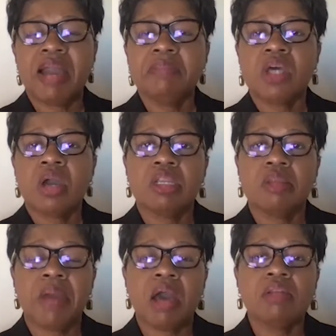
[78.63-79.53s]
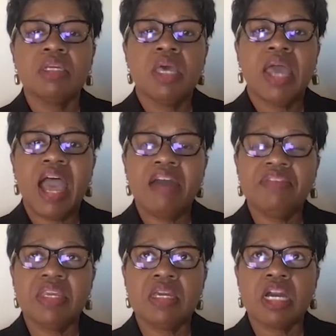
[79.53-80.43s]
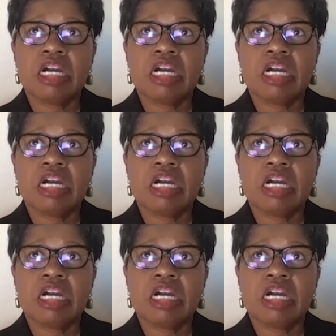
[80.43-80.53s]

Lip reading: I'm talking about having